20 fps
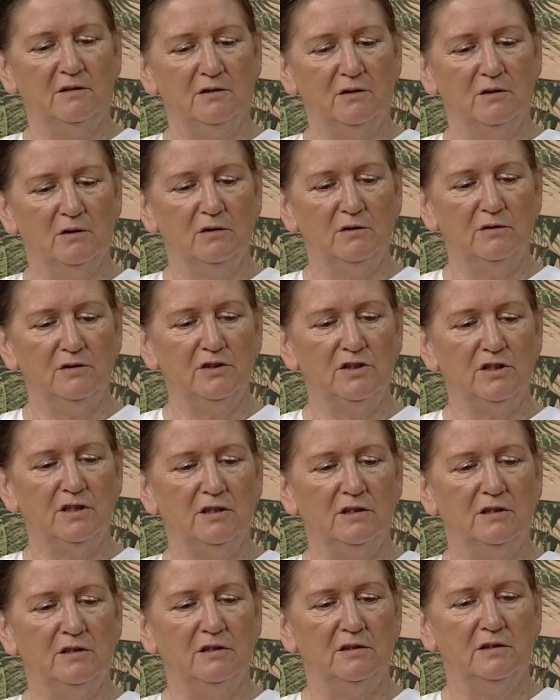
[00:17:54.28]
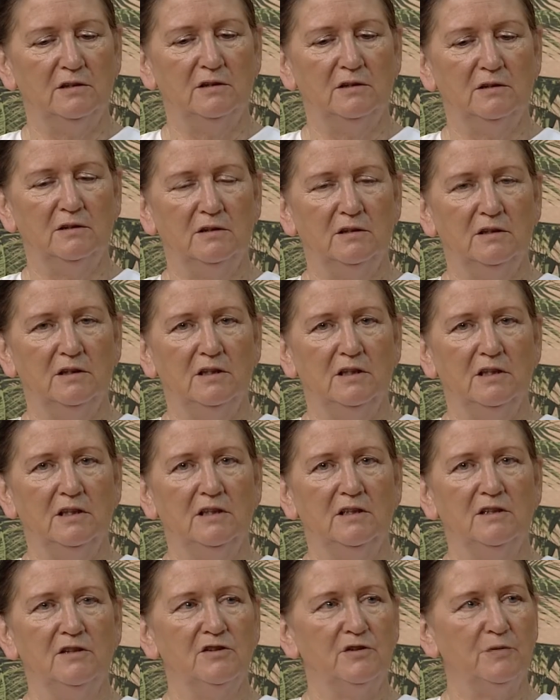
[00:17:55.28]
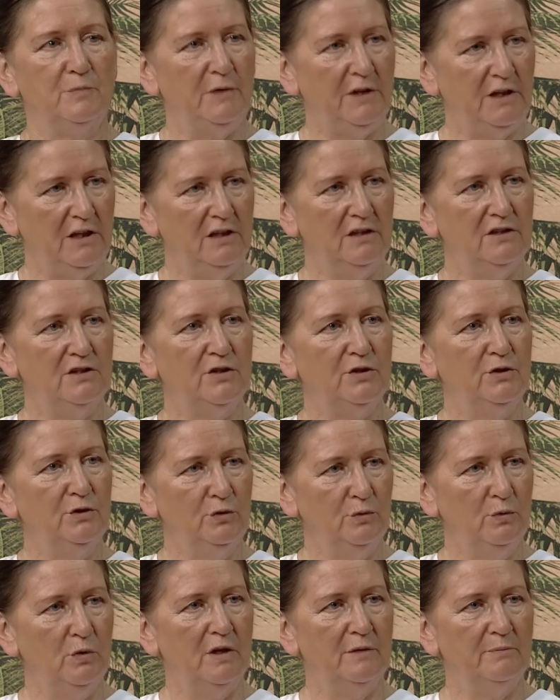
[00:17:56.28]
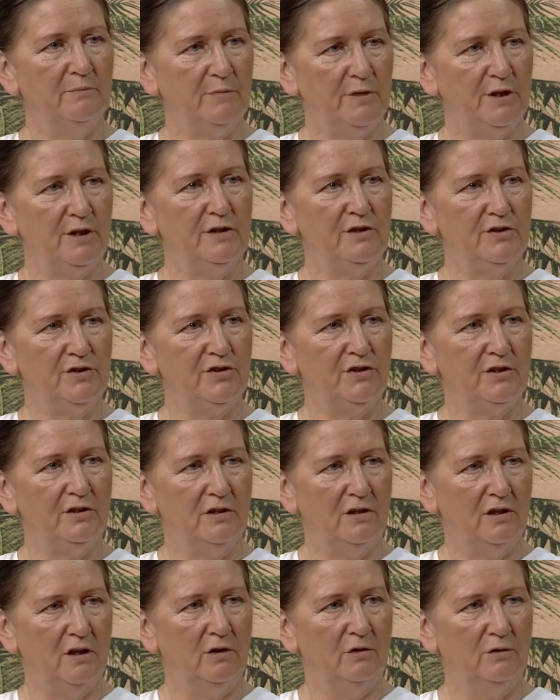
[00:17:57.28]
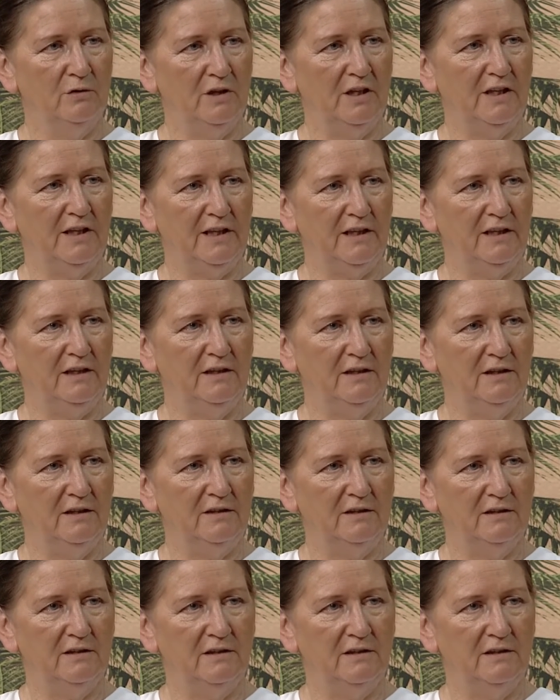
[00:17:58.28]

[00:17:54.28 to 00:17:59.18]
God speaking to one person only